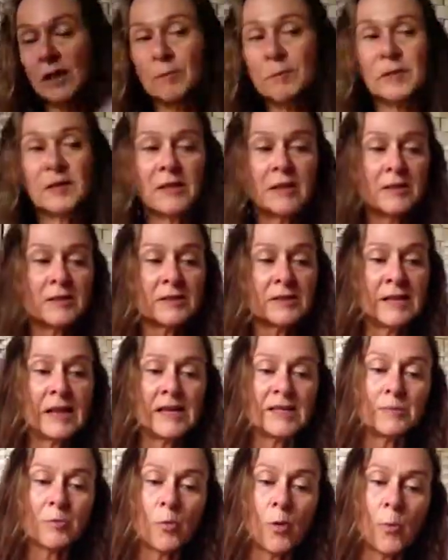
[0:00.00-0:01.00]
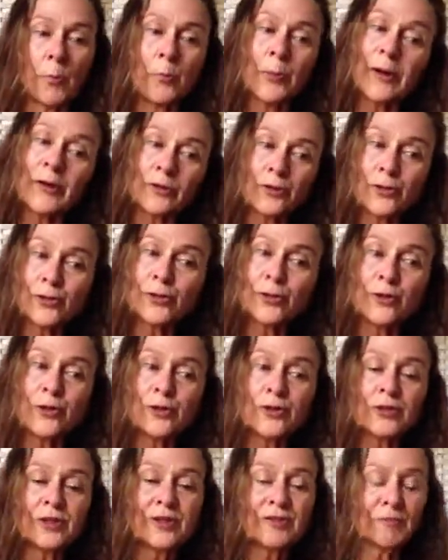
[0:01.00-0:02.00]
because it has more
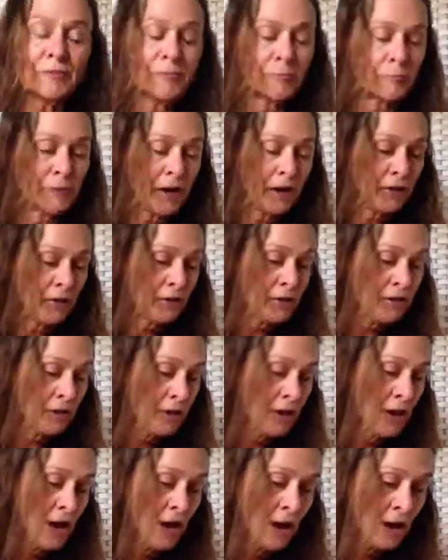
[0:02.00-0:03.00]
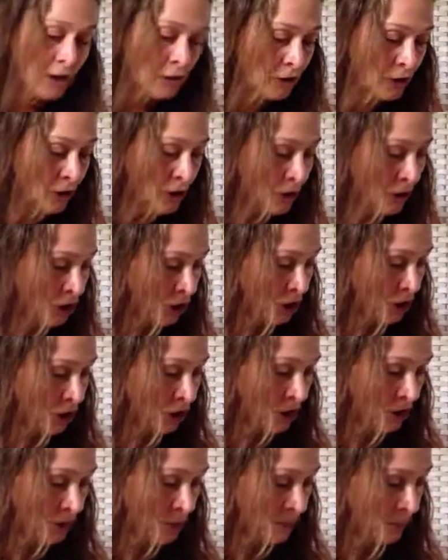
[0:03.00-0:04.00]
pictures, a brighter
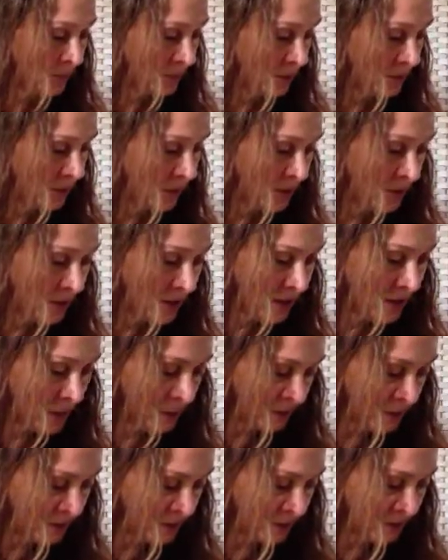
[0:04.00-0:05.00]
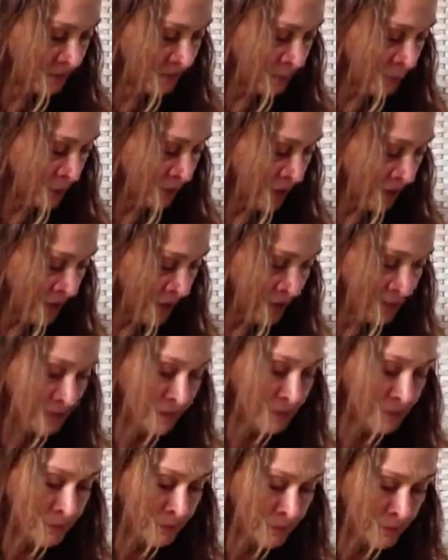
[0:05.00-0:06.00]
color. And this is
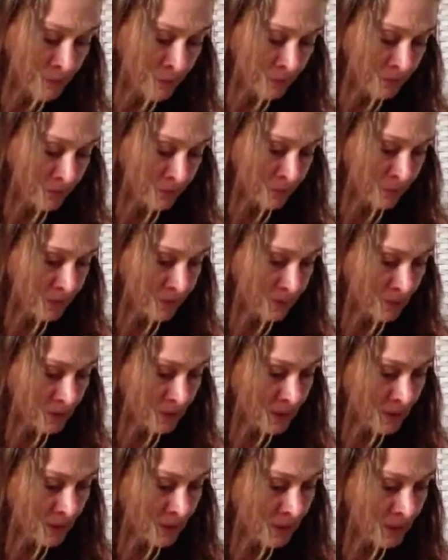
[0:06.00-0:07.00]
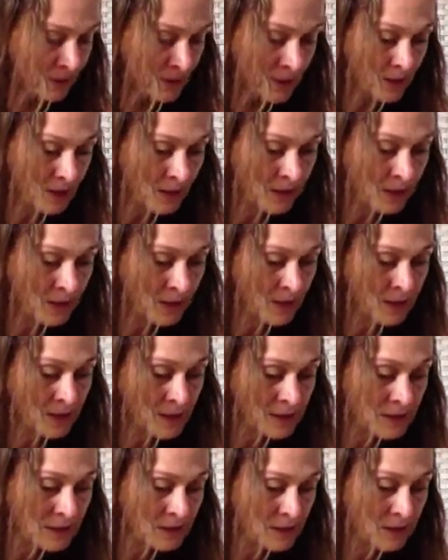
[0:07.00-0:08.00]
Buddhism.
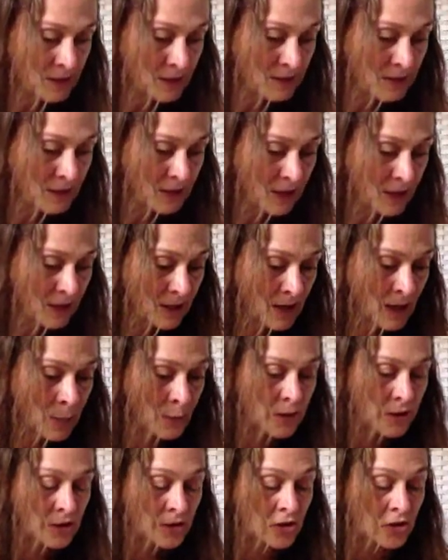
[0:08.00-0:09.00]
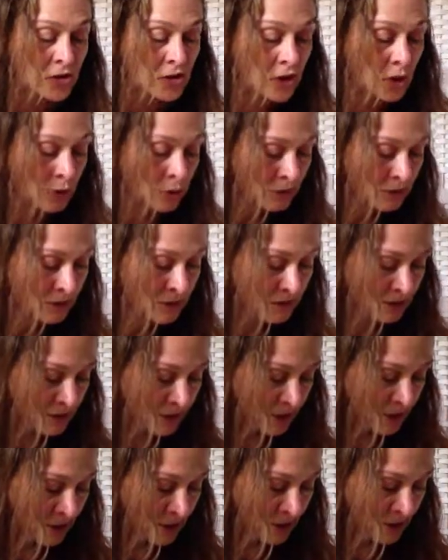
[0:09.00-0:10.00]
And I wanted to show you this
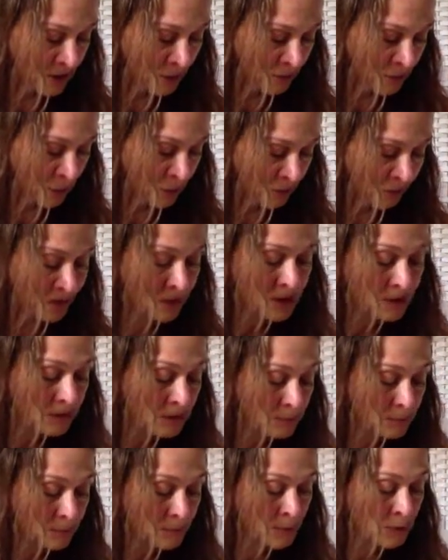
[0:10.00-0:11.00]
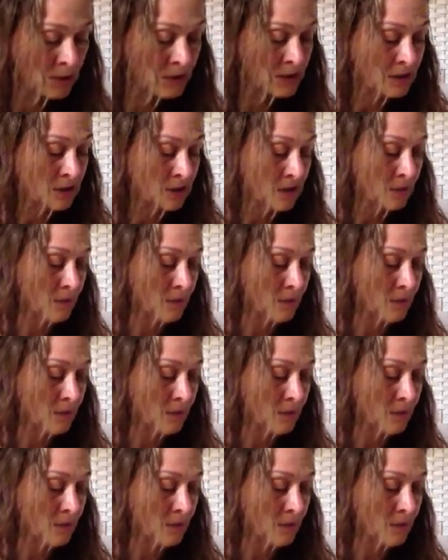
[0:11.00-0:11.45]
Bodhisattva.